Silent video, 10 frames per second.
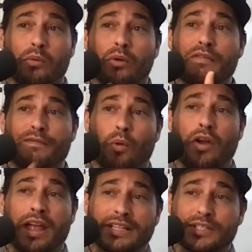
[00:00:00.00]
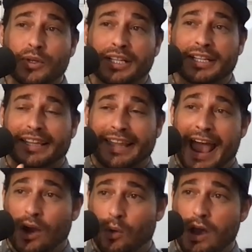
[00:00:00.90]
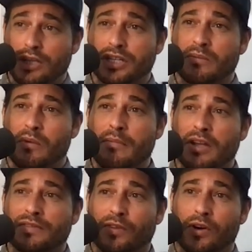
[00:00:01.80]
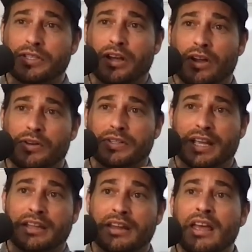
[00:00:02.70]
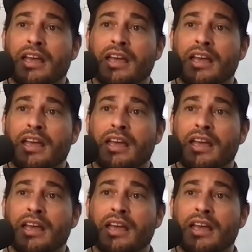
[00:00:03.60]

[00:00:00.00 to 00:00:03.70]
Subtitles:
Well, before answering that question, we must first understand